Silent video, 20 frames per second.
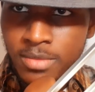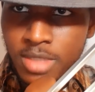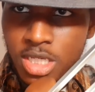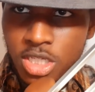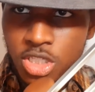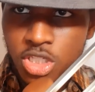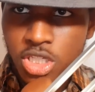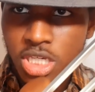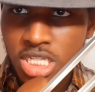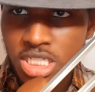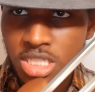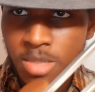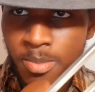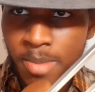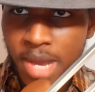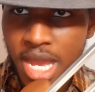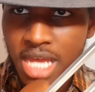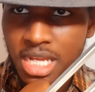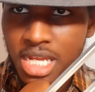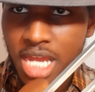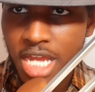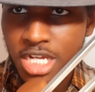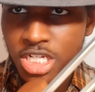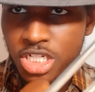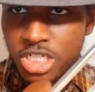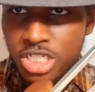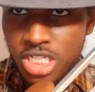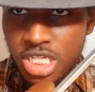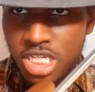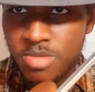She is
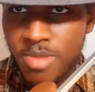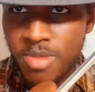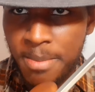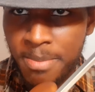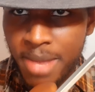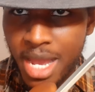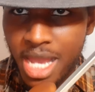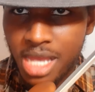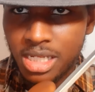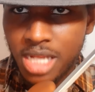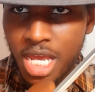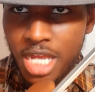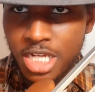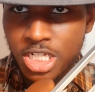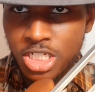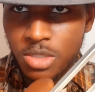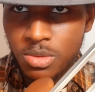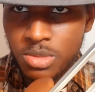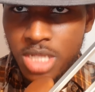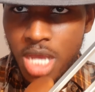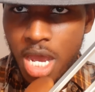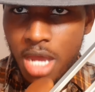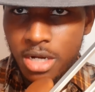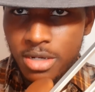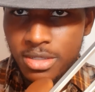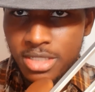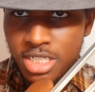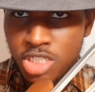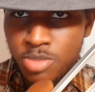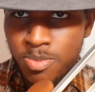my biological
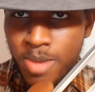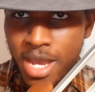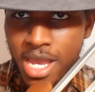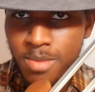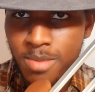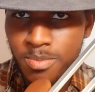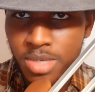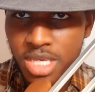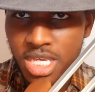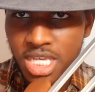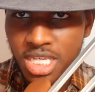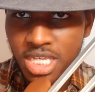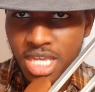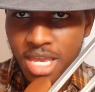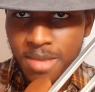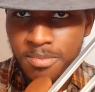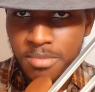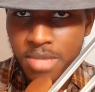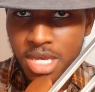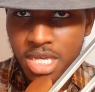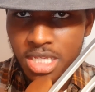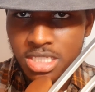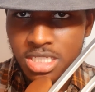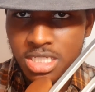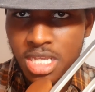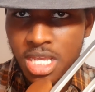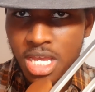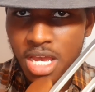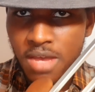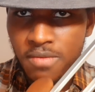daughter, despite being a mix
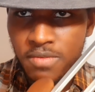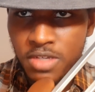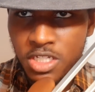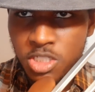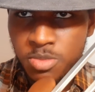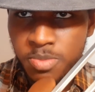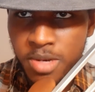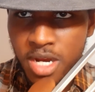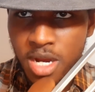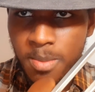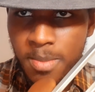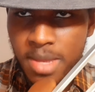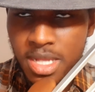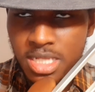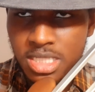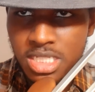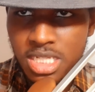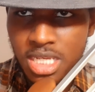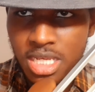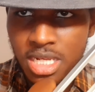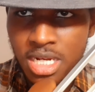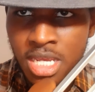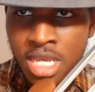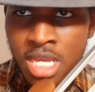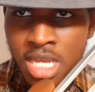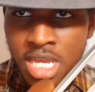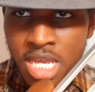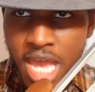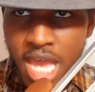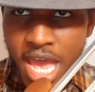of experimented
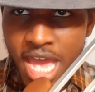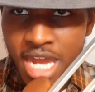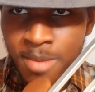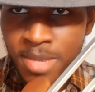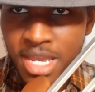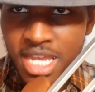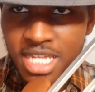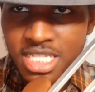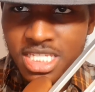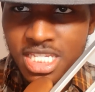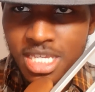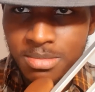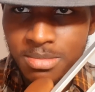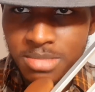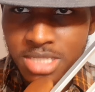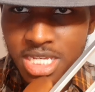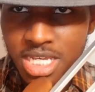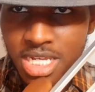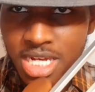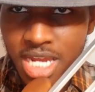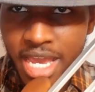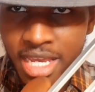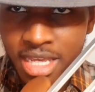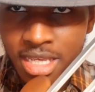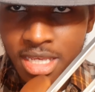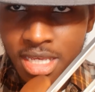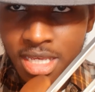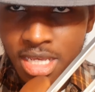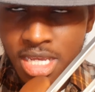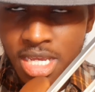adamantium
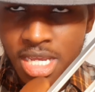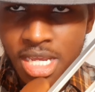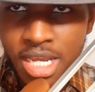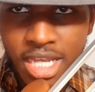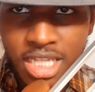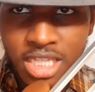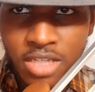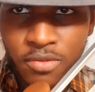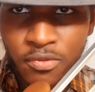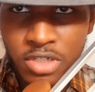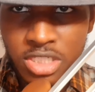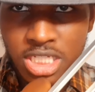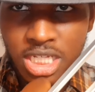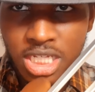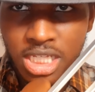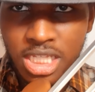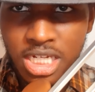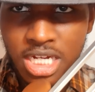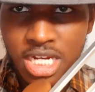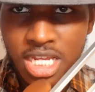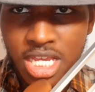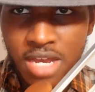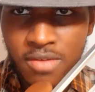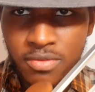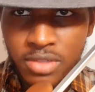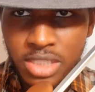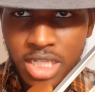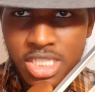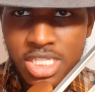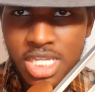DNA and the fertility of a
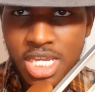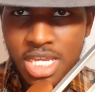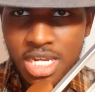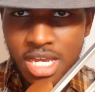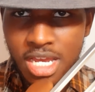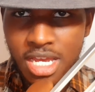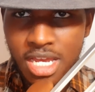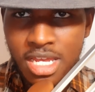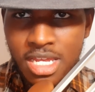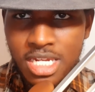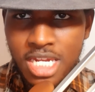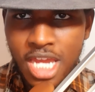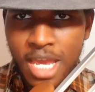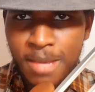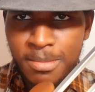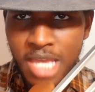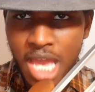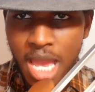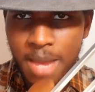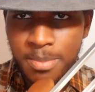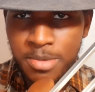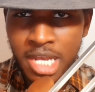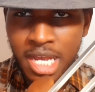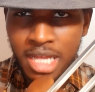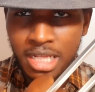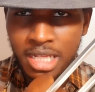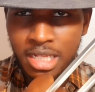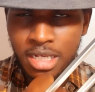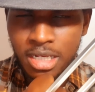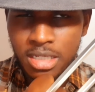Latina named
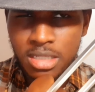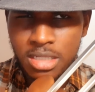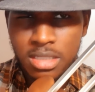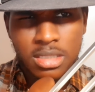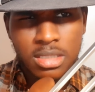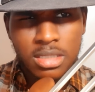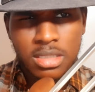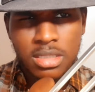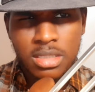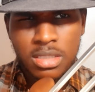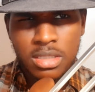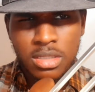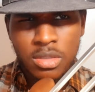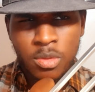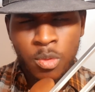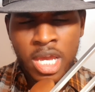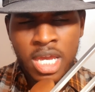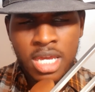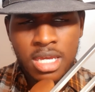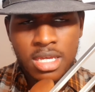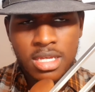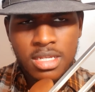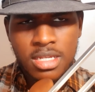Gabriela. Wait.